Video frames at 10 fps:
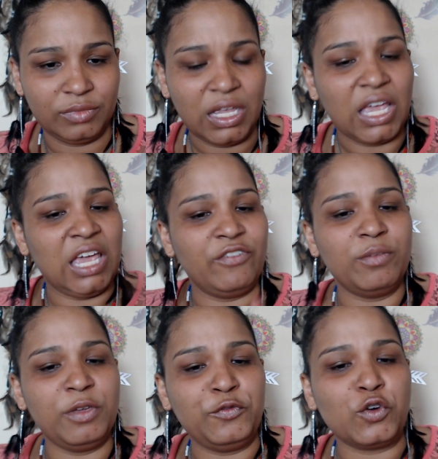Even
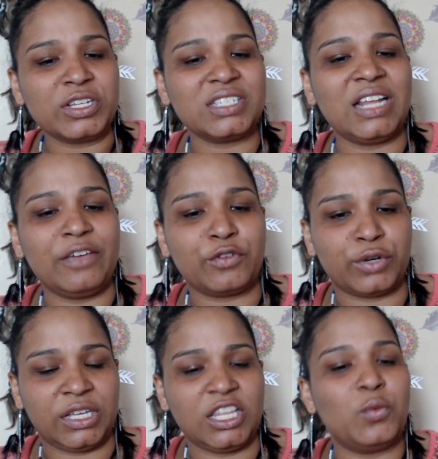before
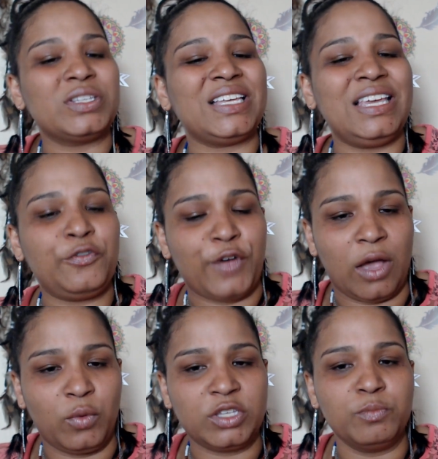slavery, there was
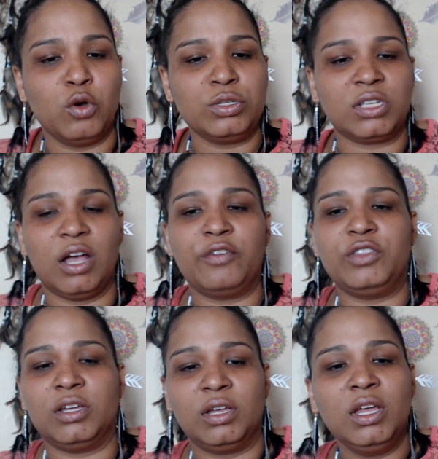Ifa, which most of
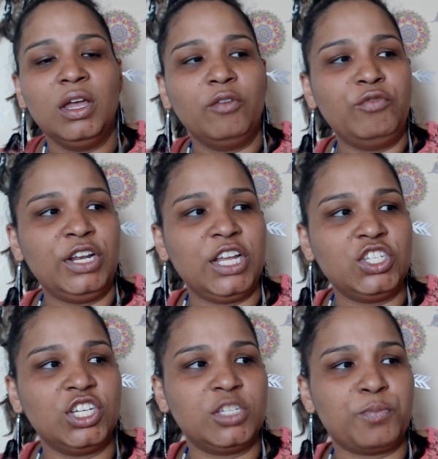the
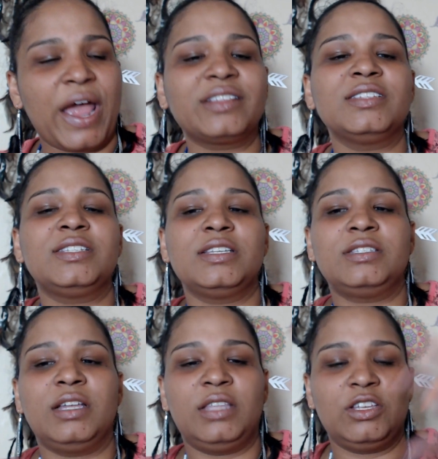religious practices
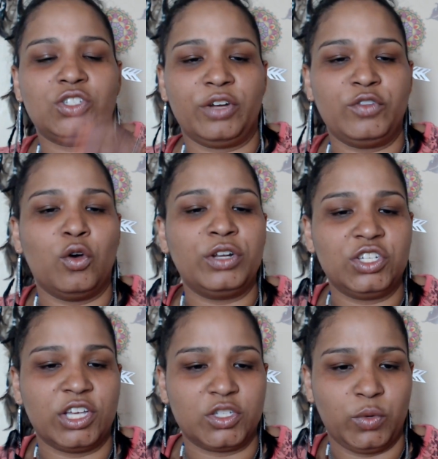that they served the
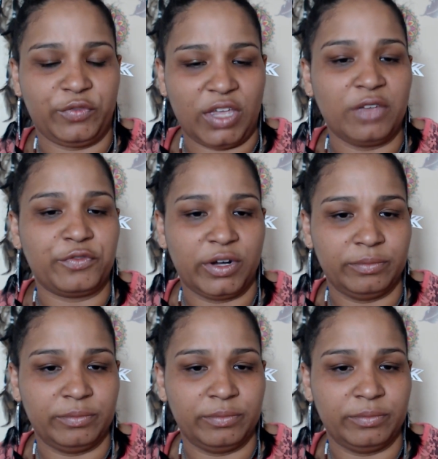Orishas with came from.